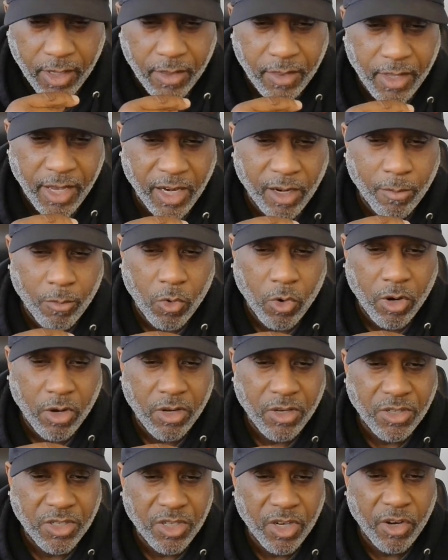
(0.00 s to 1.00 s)
that are more
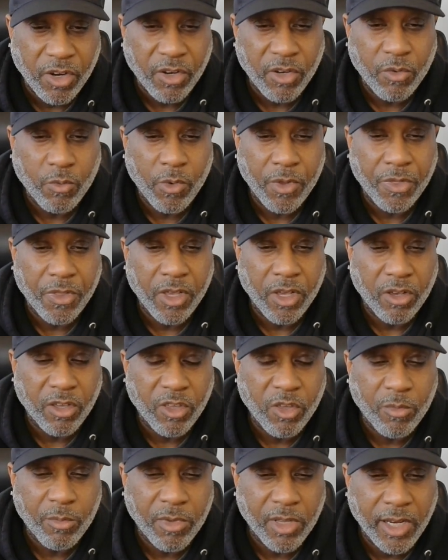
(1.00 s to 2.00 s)
concerned with the
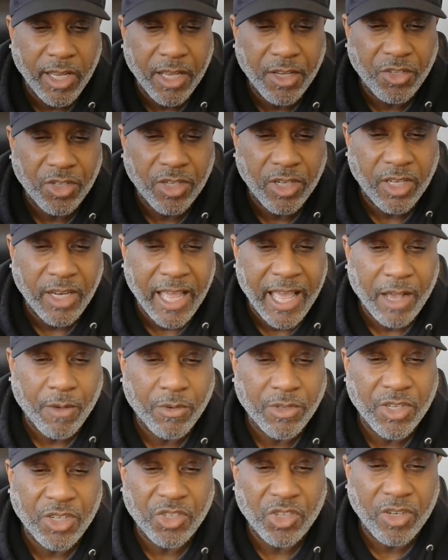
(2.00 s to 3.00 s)
accumulation and
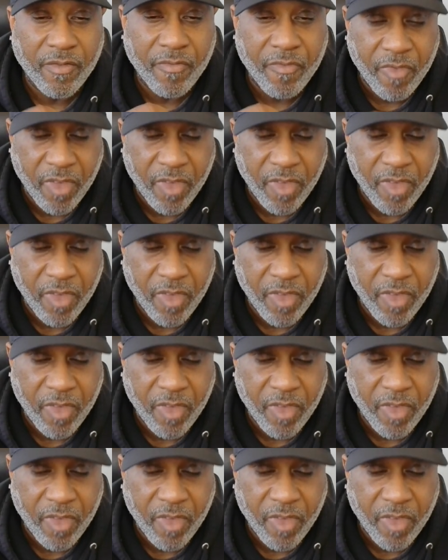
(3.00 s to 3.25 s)
acquisition of